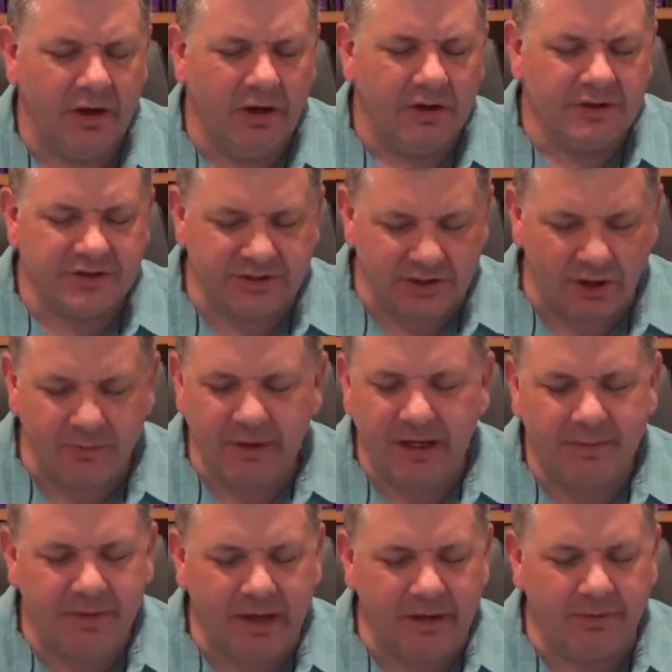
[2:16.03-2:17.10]
So many
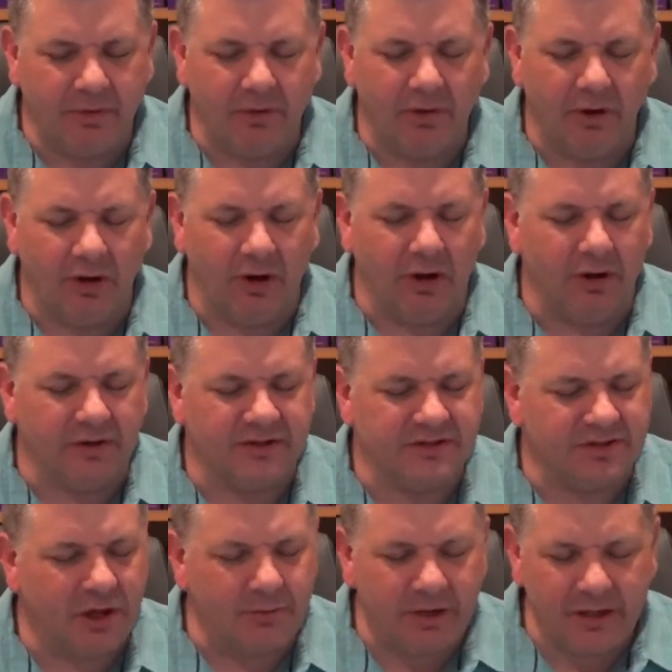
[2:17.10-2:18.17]
people are lost.
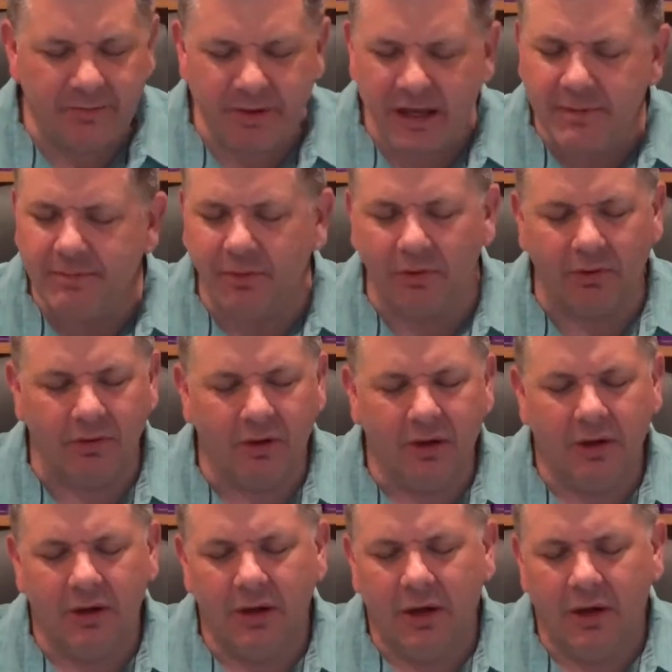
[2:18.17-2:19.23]
So many people,
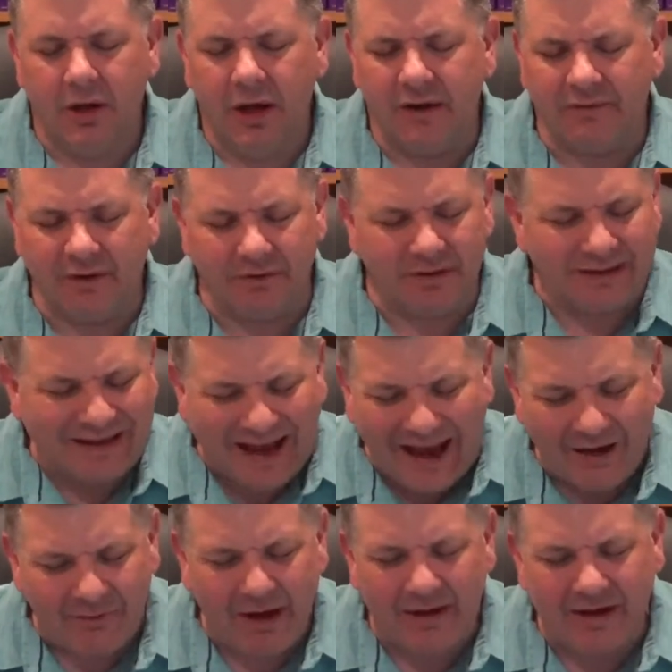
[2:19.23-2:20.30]
if they would
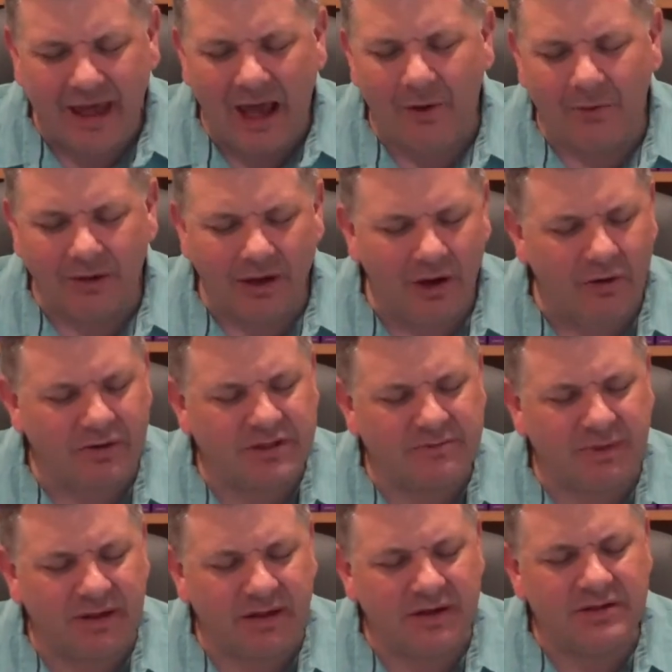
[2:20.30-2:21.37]
die right now, would go
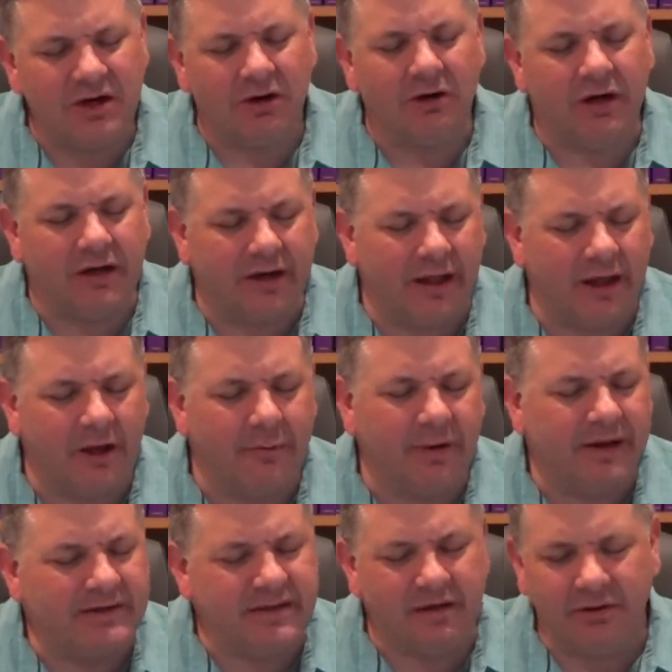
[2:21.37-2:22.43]
spend an eternity in hell
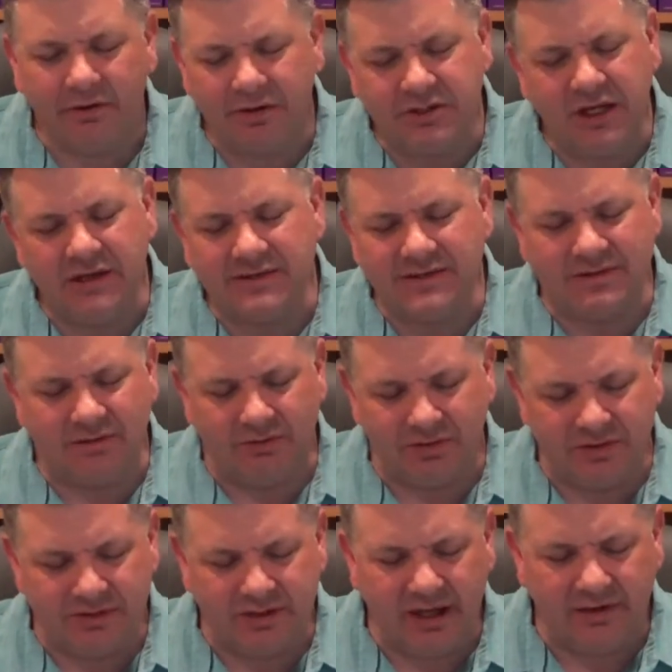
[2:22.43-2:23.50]
because they don't know Jesus, Lord
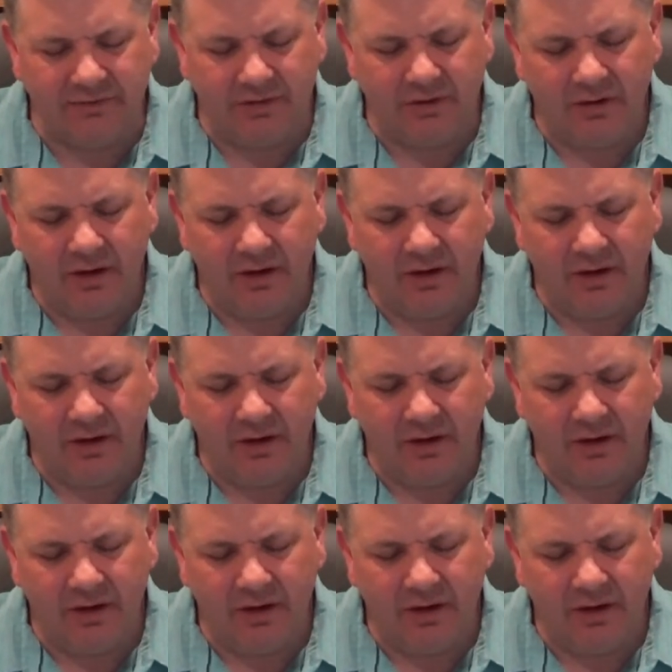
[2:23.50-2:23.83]
and Savior.